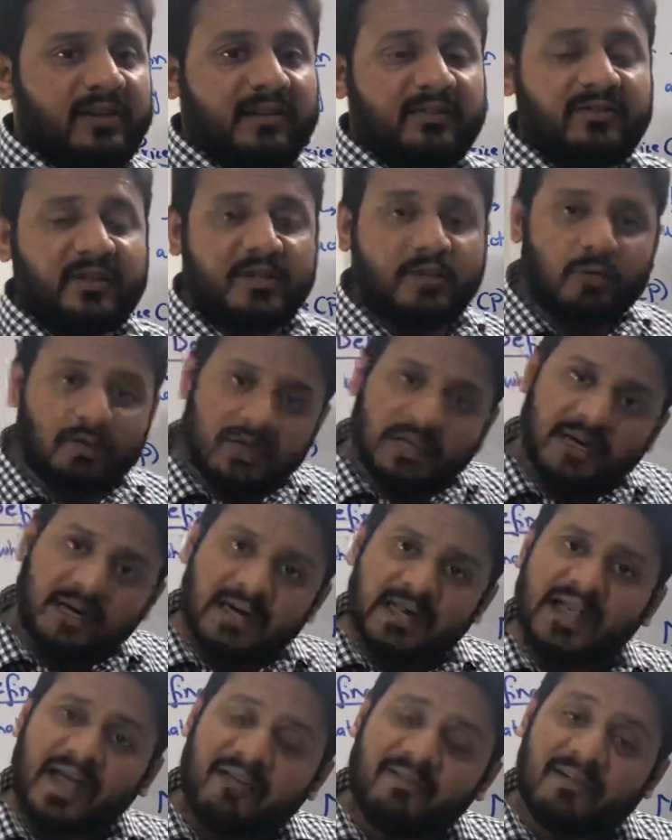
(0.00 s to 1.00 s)
is the
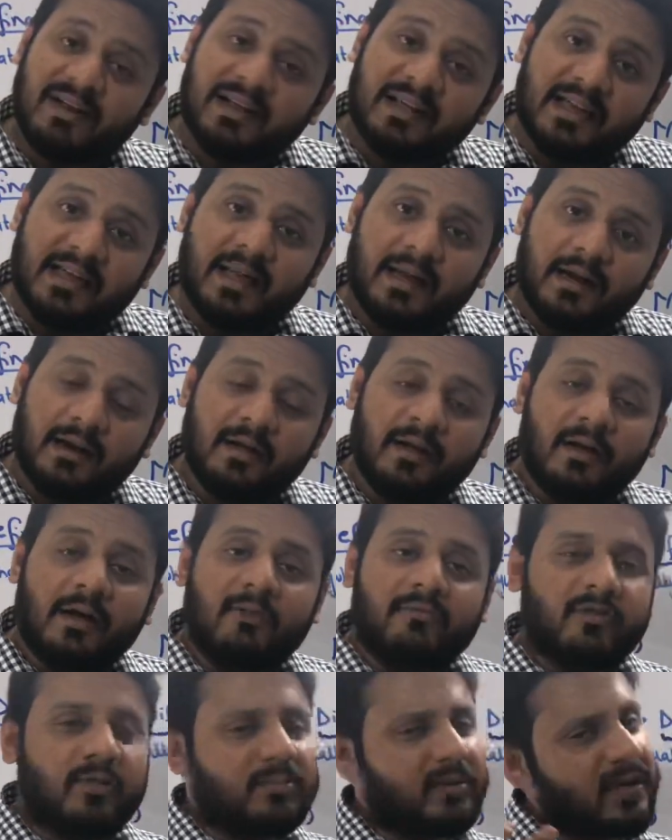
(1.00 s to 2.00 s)
utility I will gain
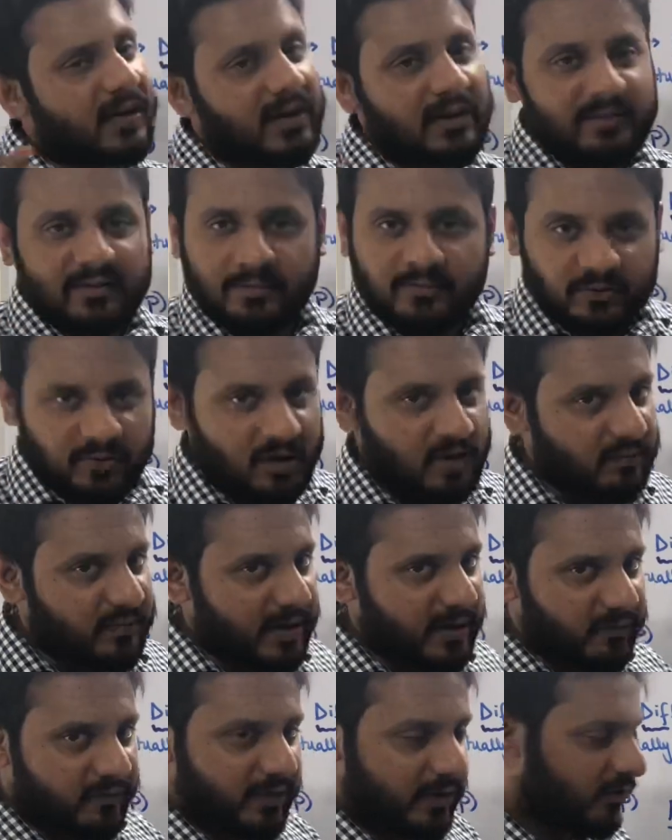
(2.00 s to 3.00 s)
from the consumption of
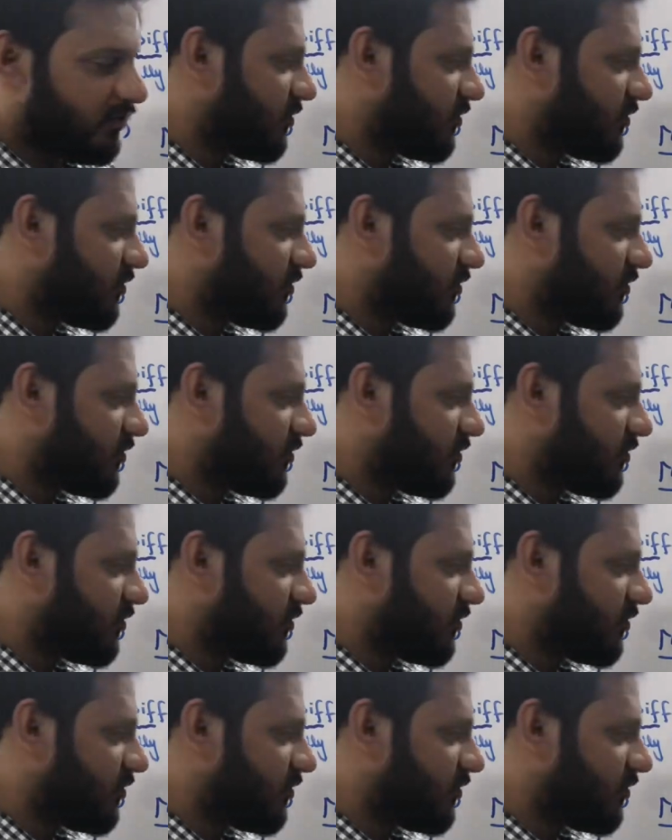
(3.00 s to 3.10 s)
that first